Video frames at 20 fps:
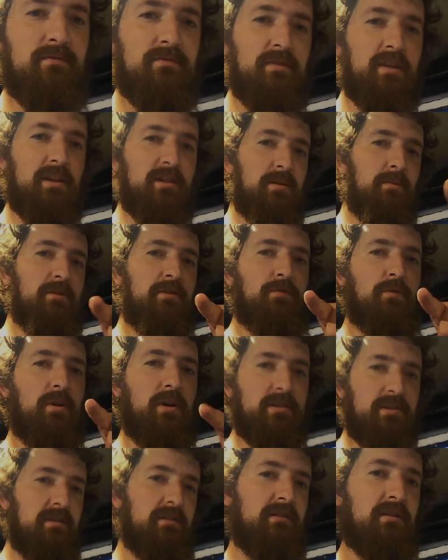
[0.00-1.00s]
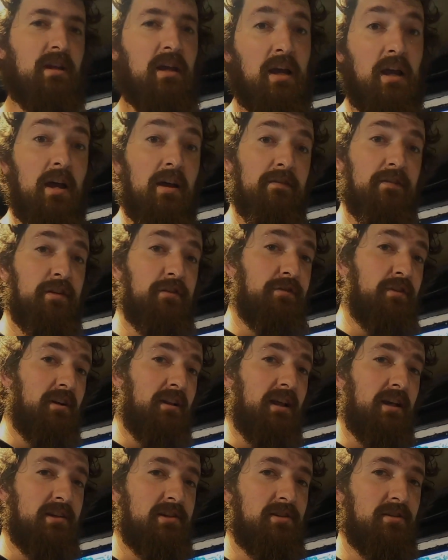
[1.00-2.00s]
Thanks so much for watching. Feel free to
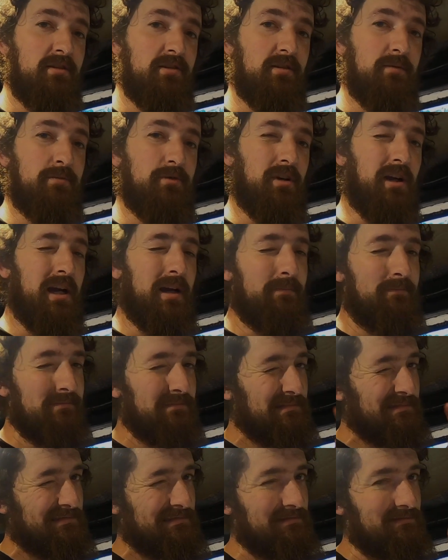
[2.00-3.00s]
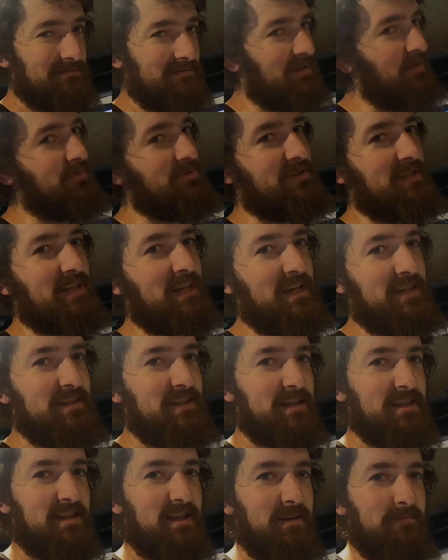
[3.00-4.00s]
like, share, and subscribe. We'll see you guys
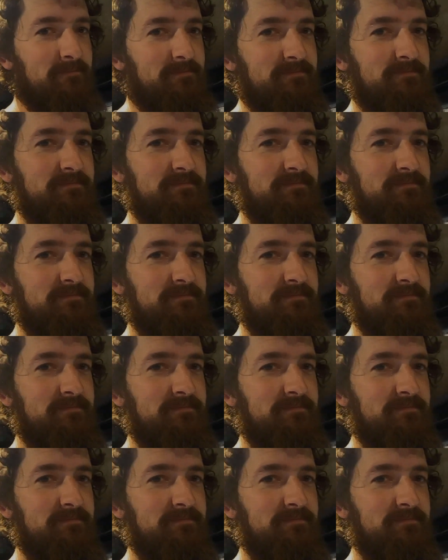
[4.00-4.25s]
next time.